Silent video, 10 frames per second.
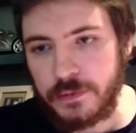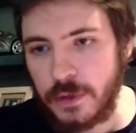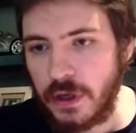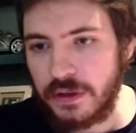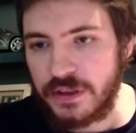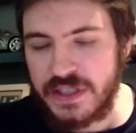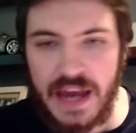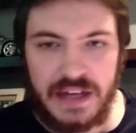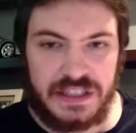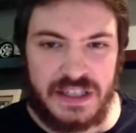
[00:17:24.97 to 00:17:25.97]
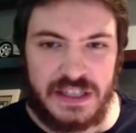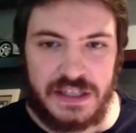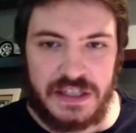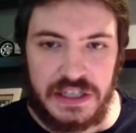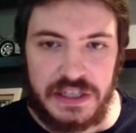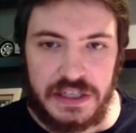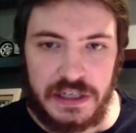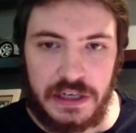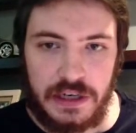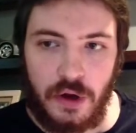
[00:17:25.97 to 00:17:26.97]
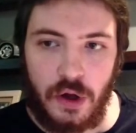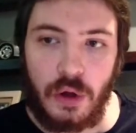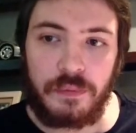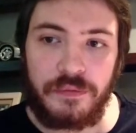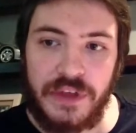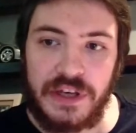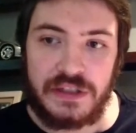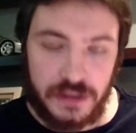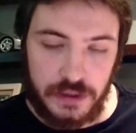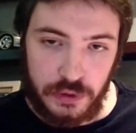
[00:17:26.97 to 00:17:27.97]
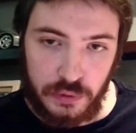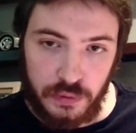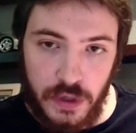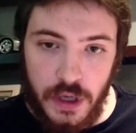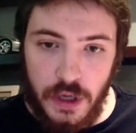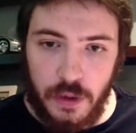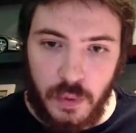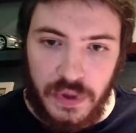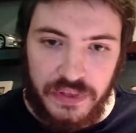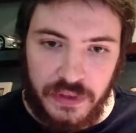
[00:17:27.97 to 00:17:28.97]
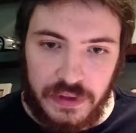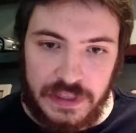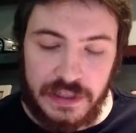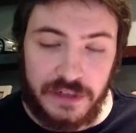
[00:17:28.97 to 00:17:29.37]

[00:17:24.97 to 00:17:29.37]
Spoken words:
the standings this season, and all things to do with the league.